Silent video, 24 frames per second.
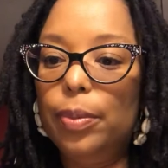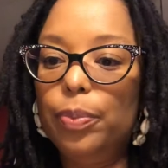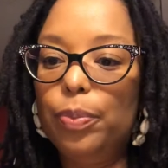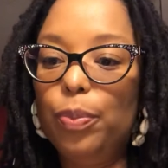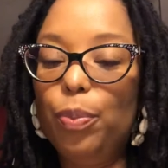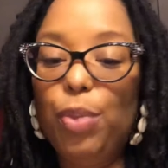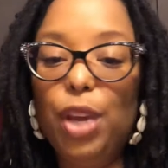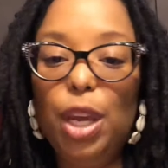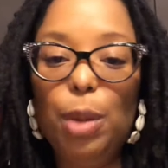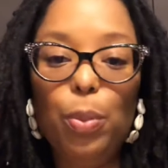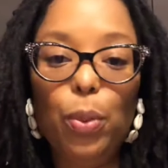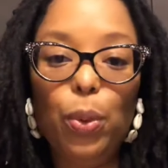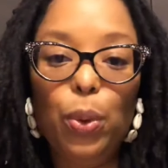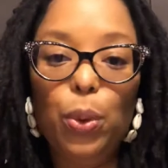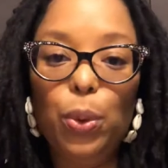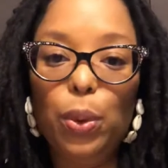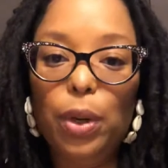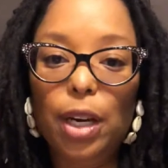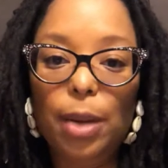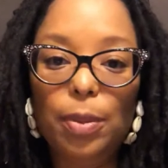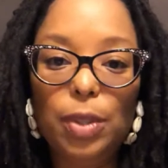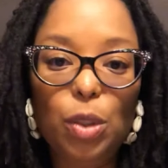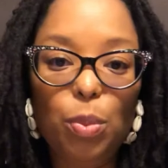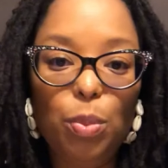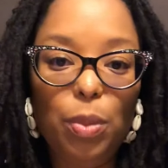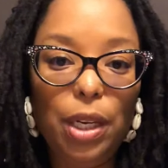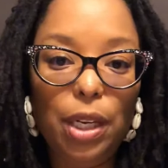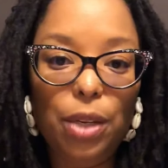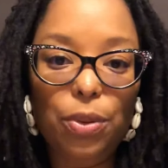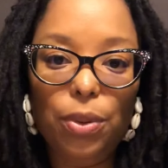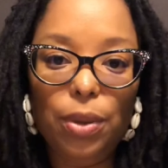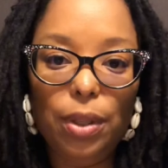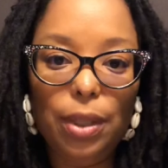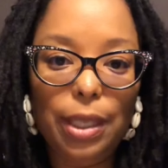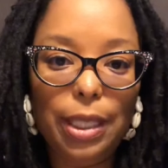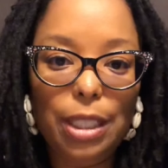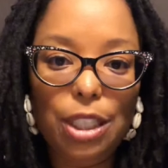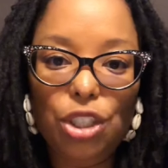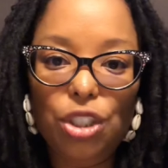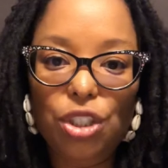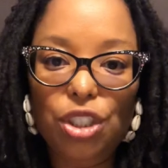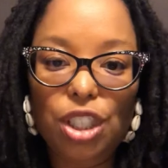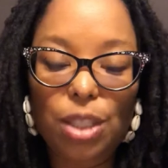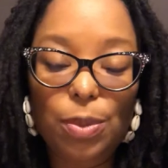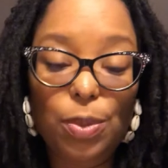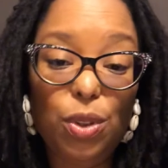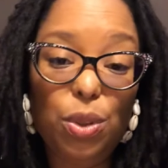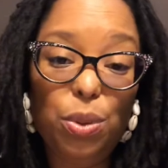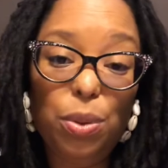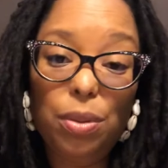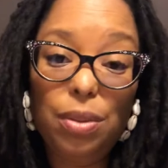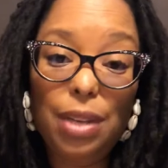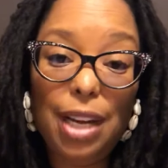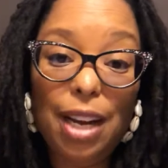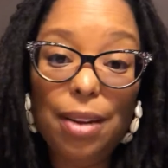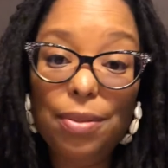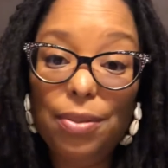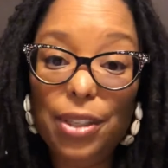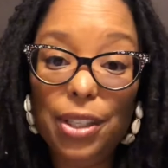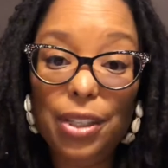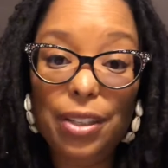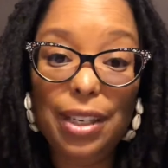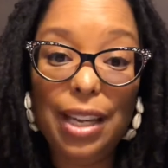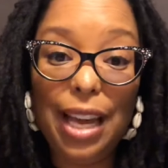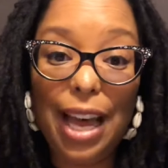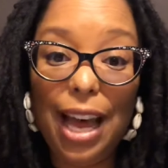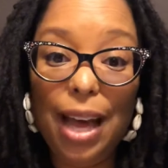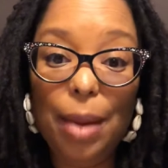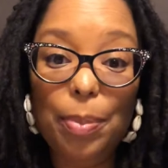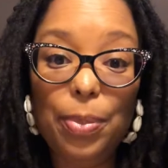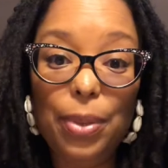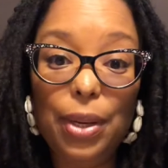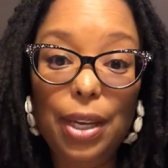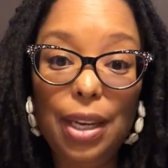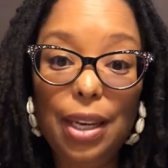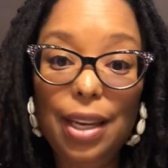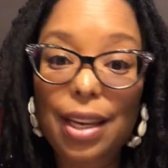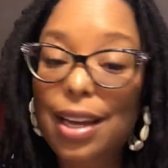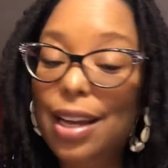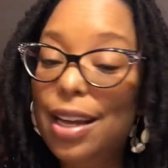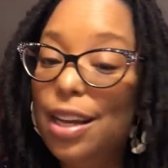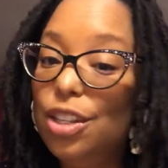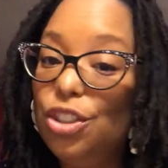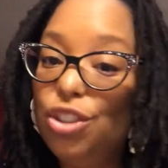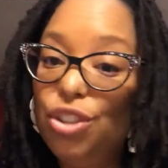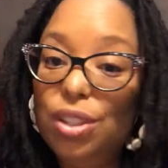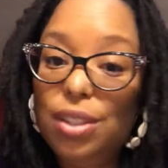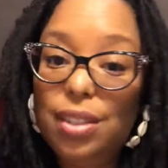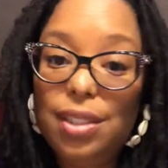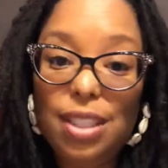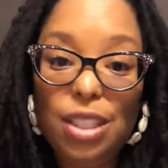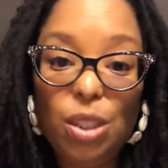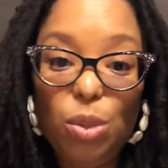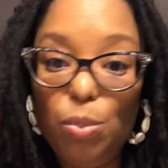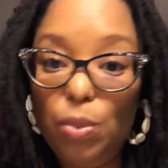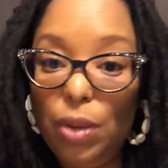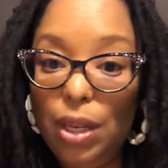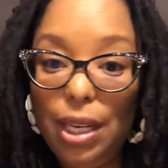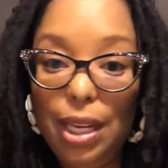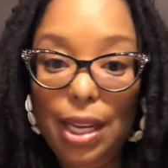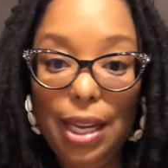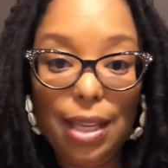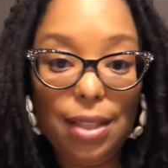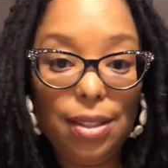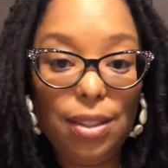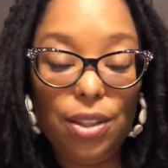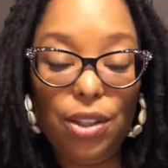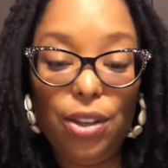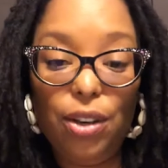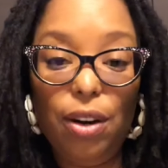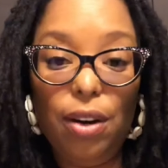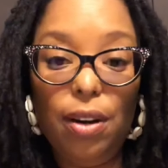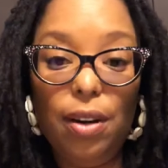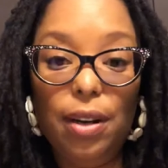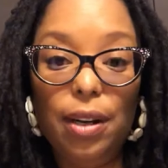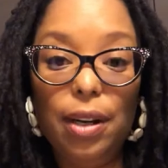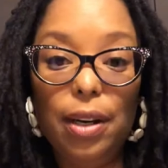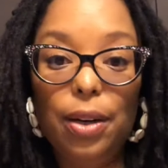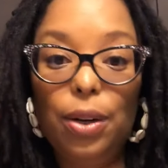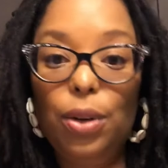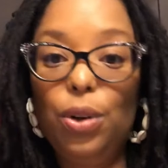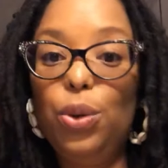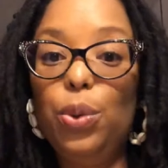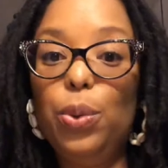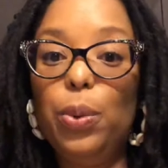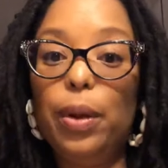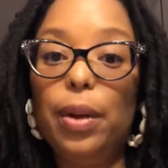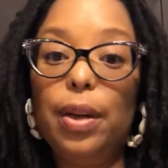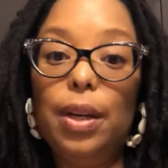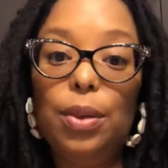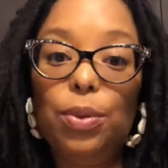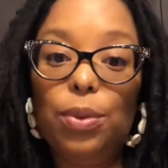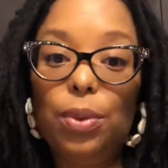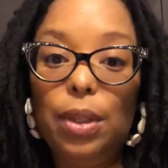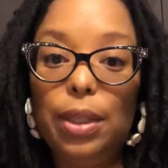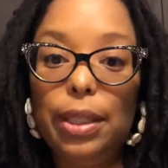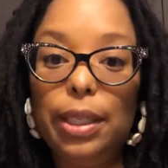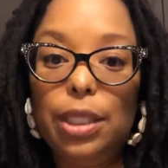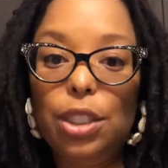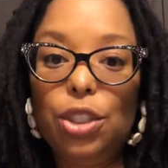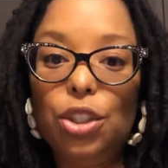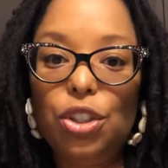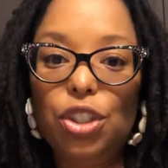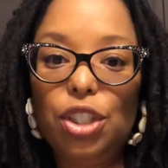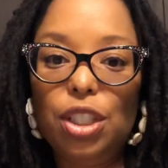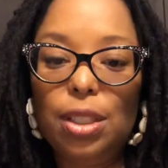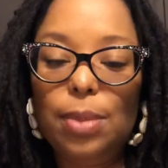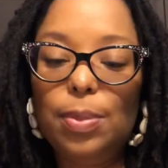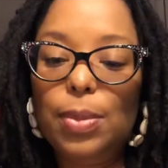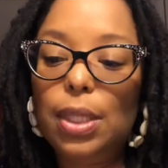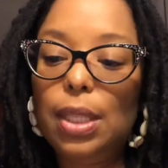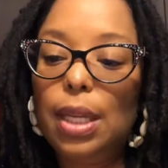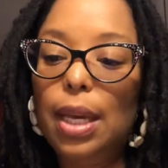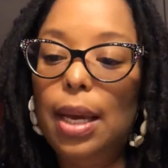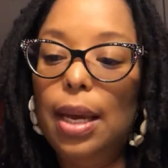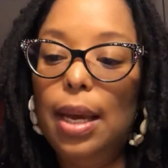people who come to me in relationships who are not very happy, just as many as there are who are in relationships.